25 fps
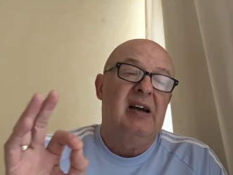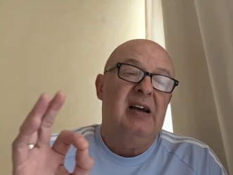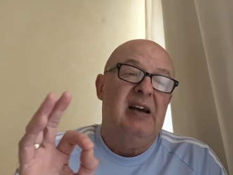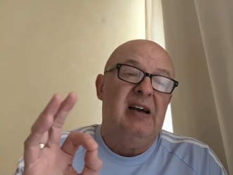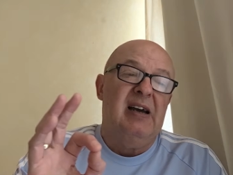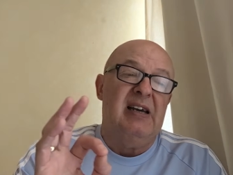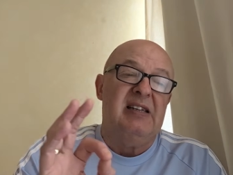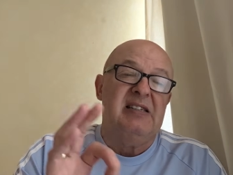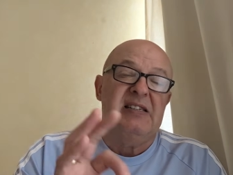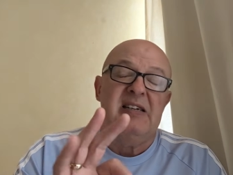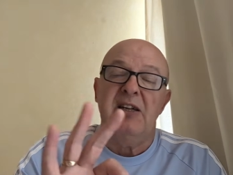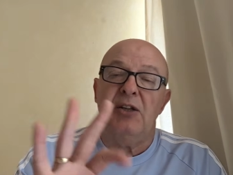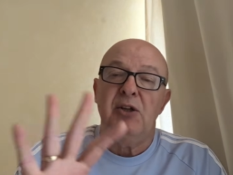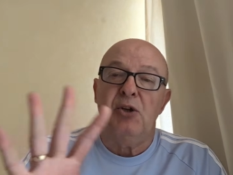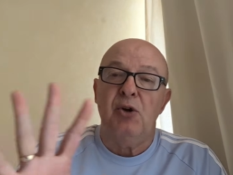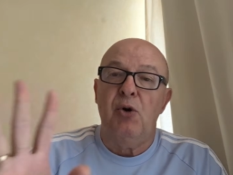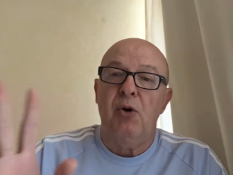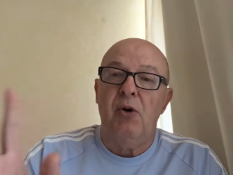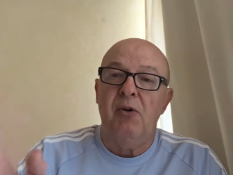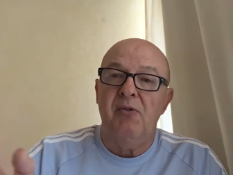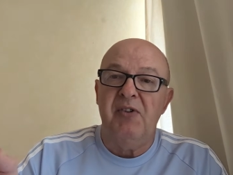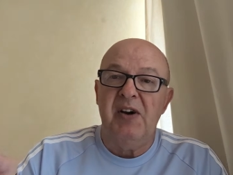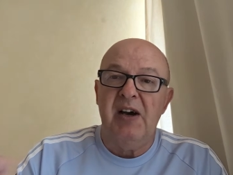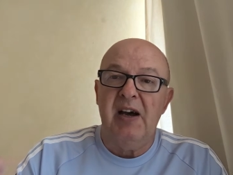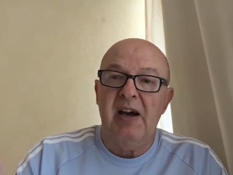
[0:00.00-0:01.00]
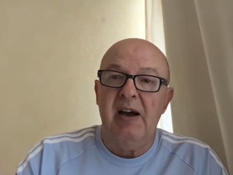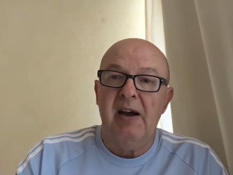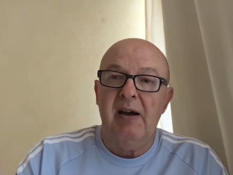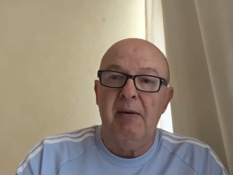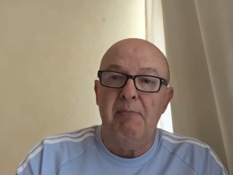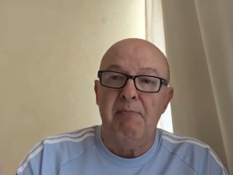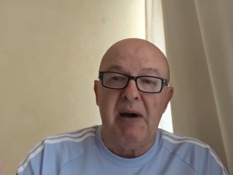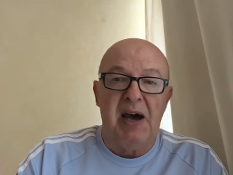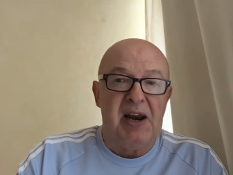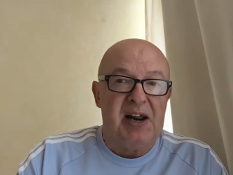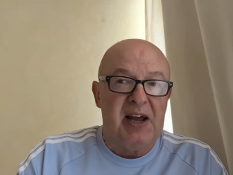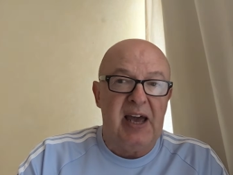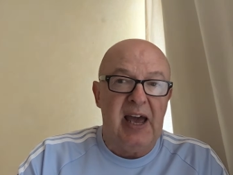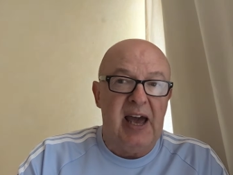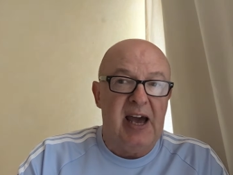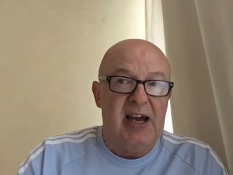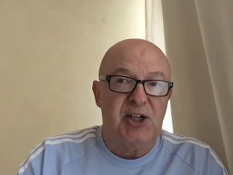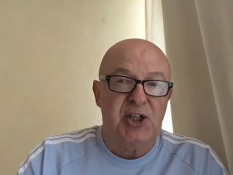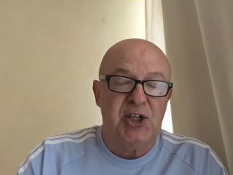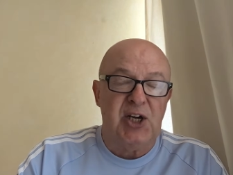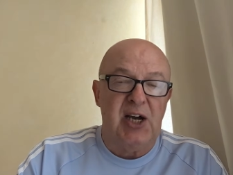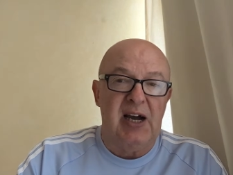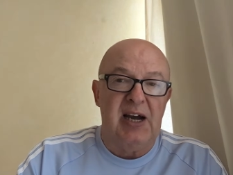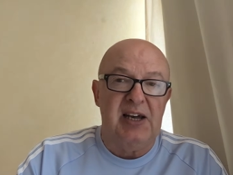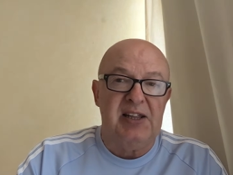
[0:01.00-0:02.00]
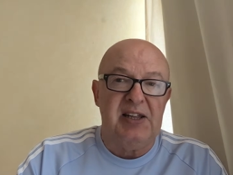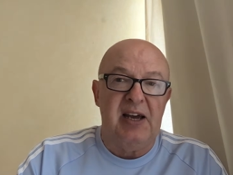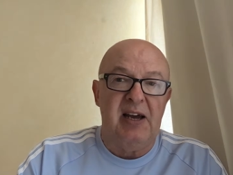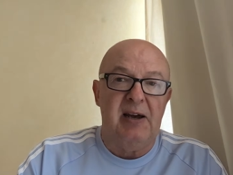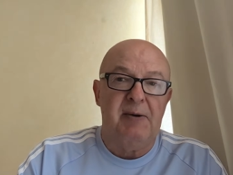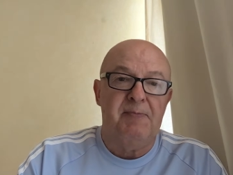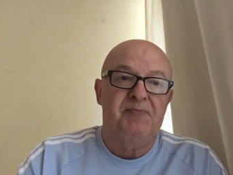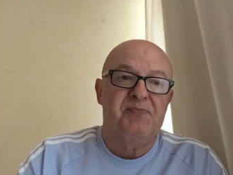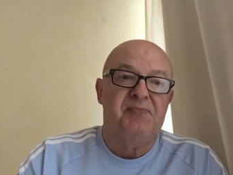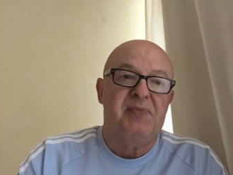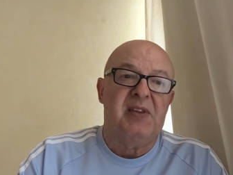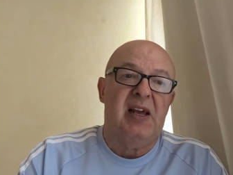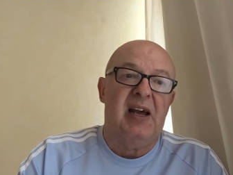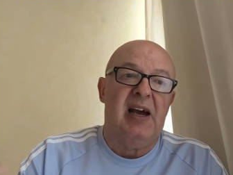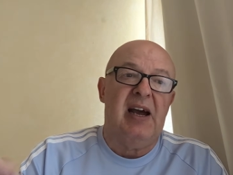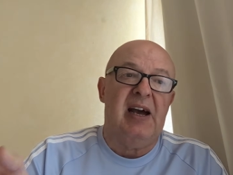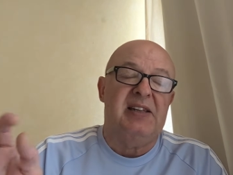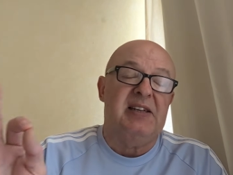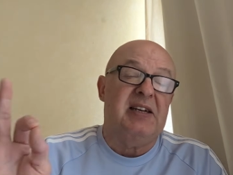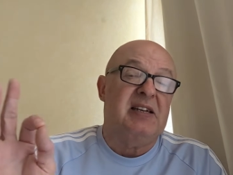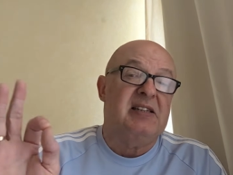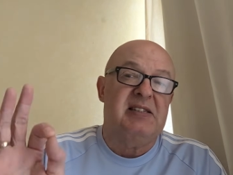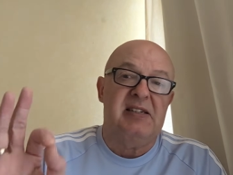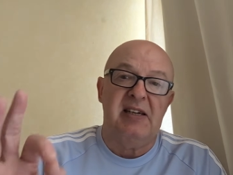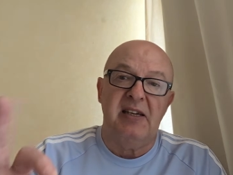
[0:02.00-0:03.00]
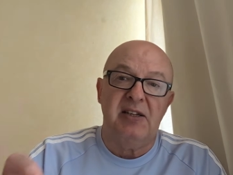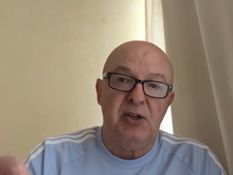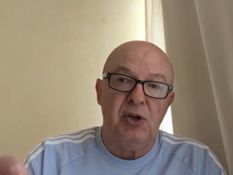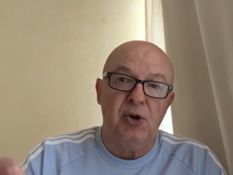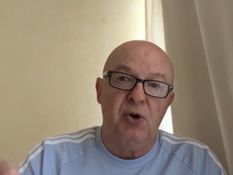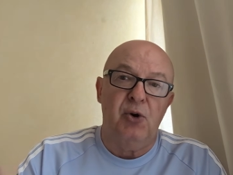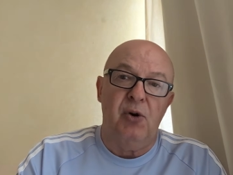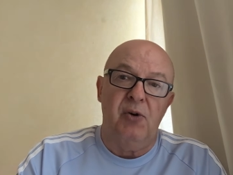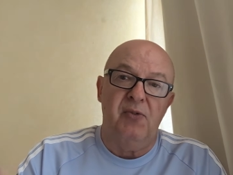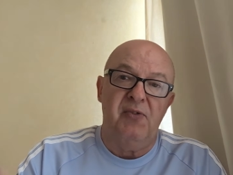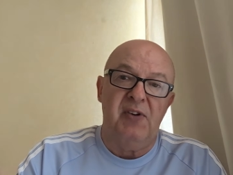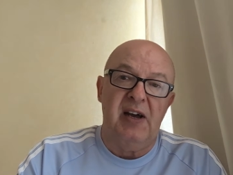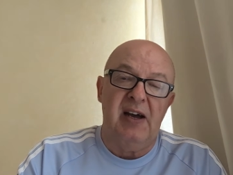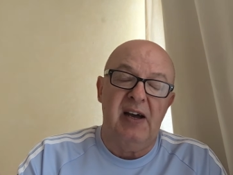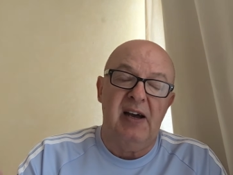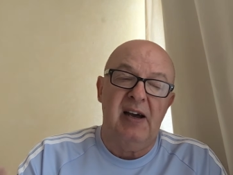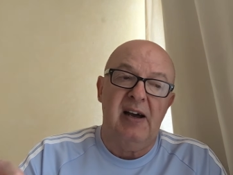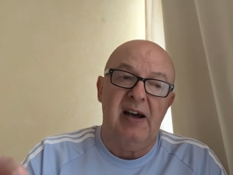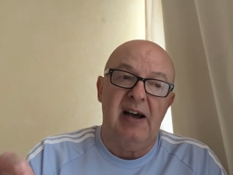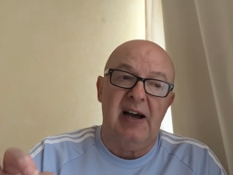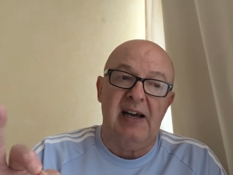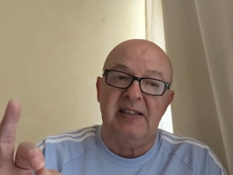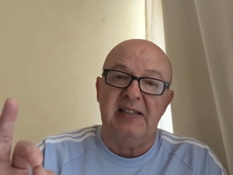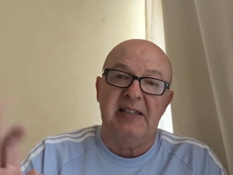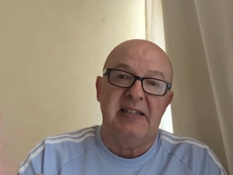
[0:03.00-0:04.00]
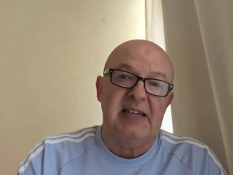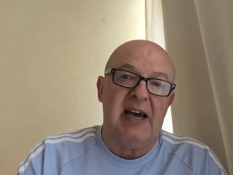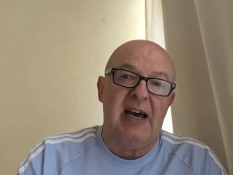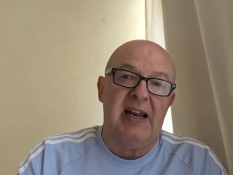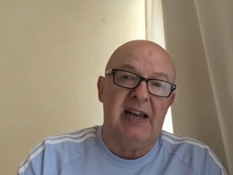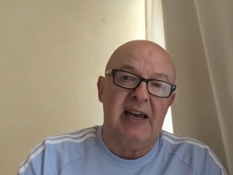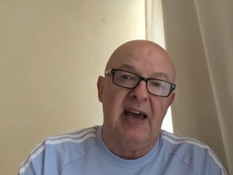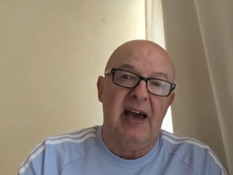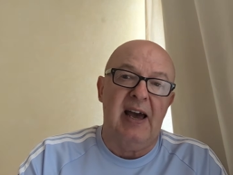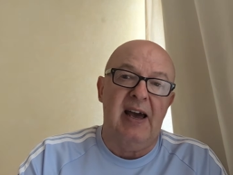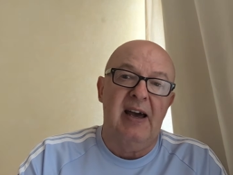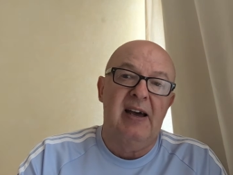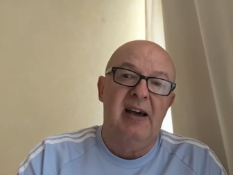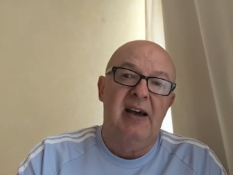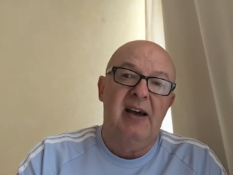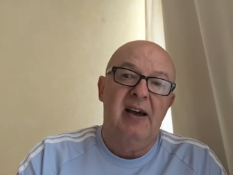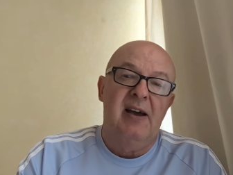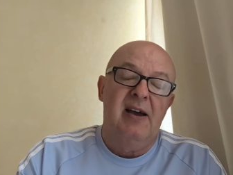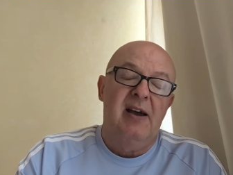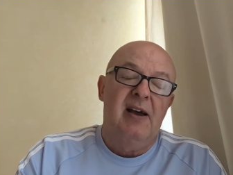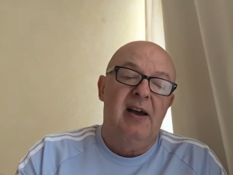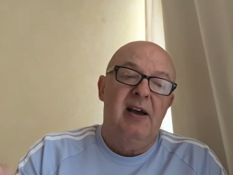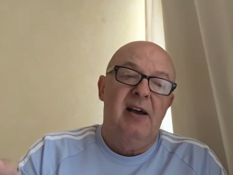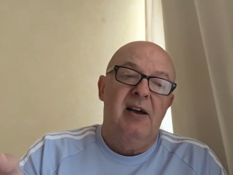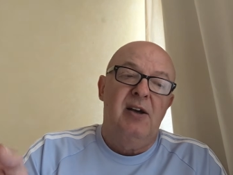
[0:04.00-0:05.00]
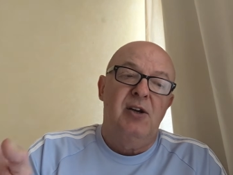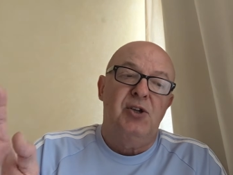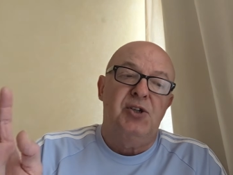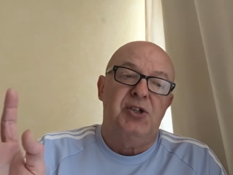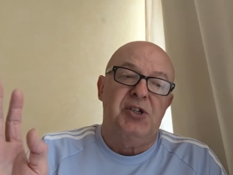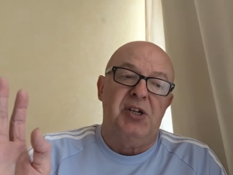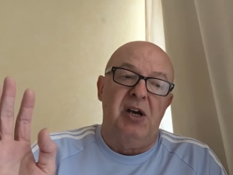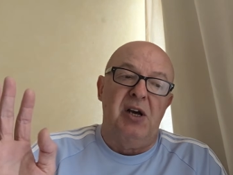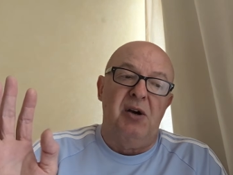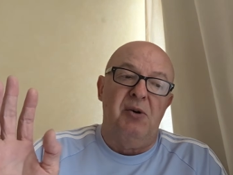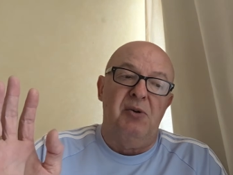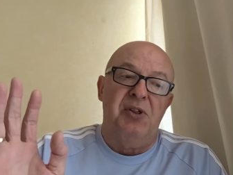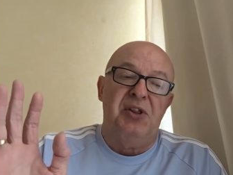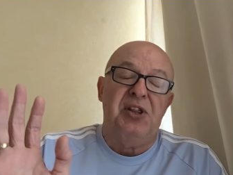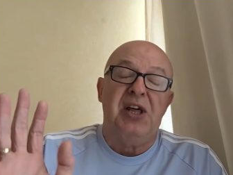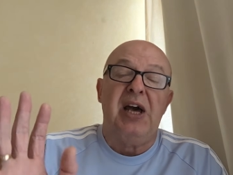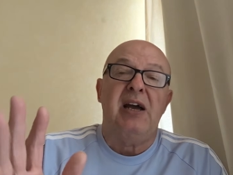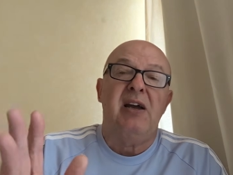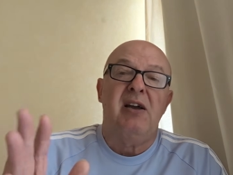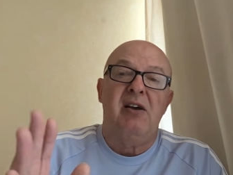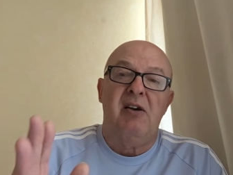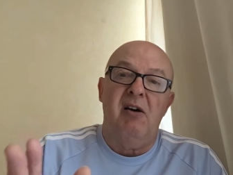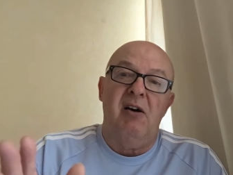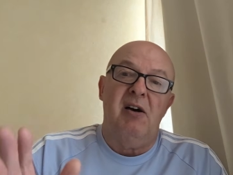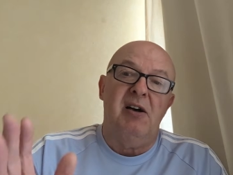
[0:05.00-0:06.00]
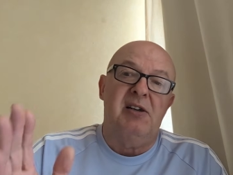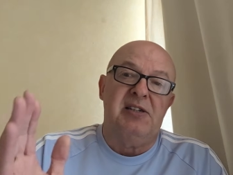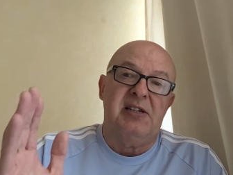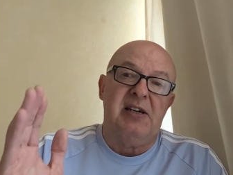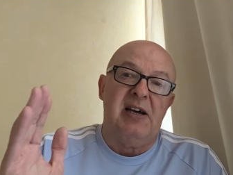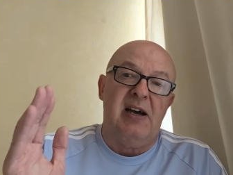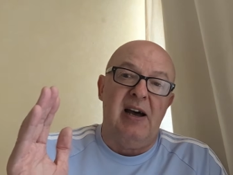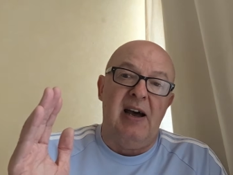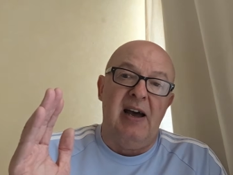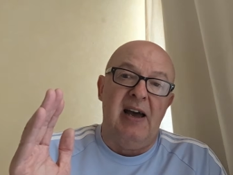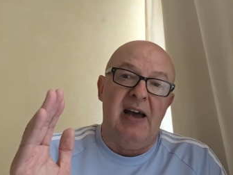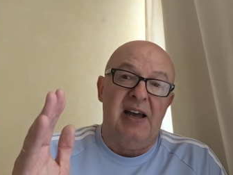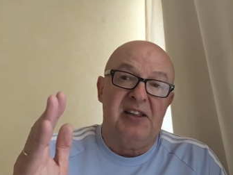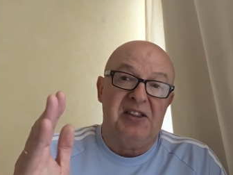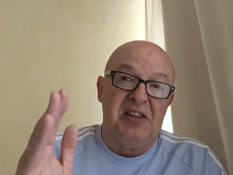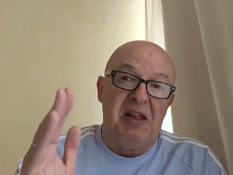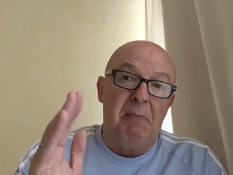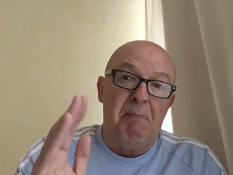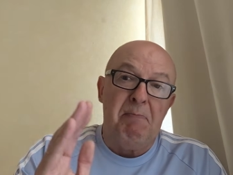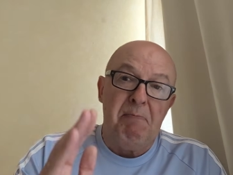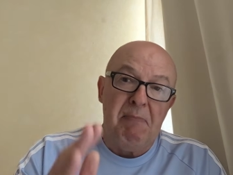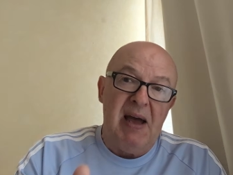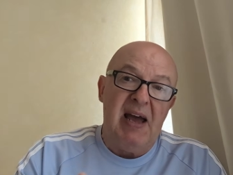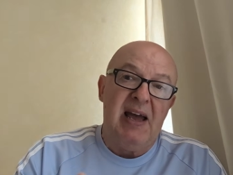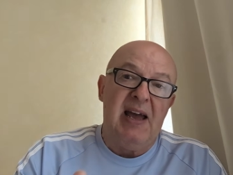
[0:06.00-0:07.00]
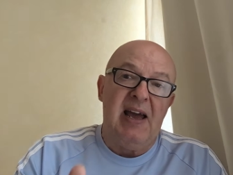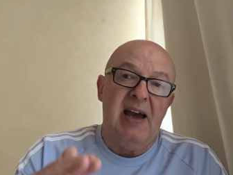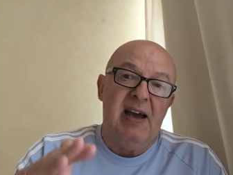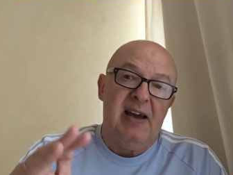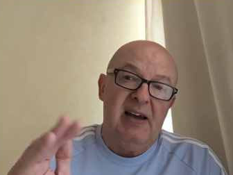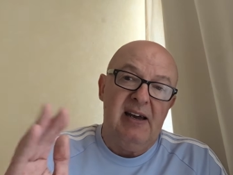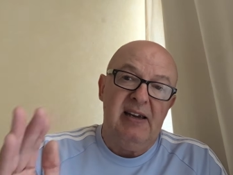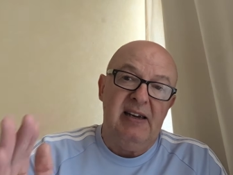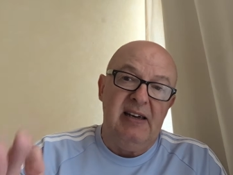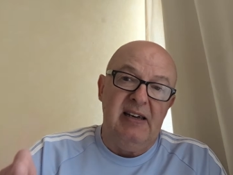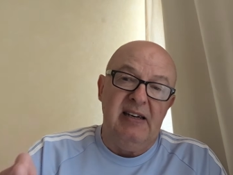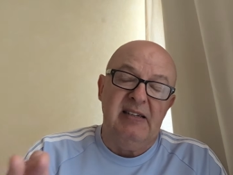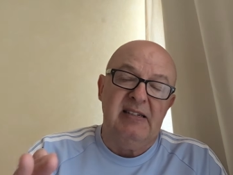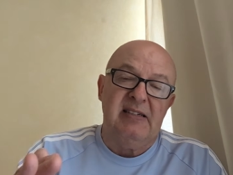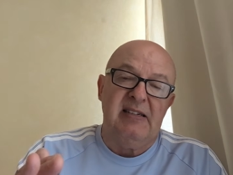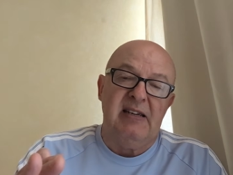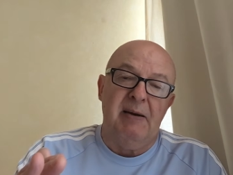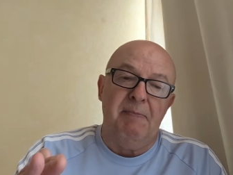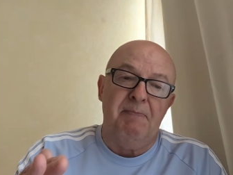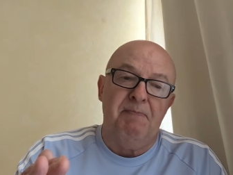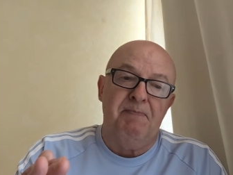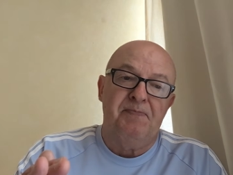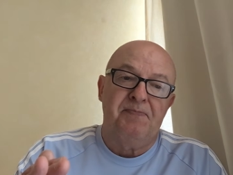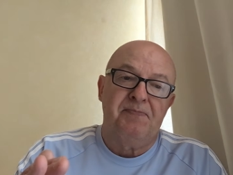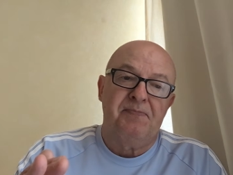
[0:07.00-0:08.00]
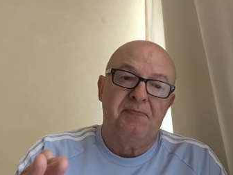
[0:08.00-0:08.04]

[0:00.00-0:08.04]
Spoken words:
it didn't cover Marrakesh either, and it didn't cover Antalya. So thank God I had the Maya eSIM.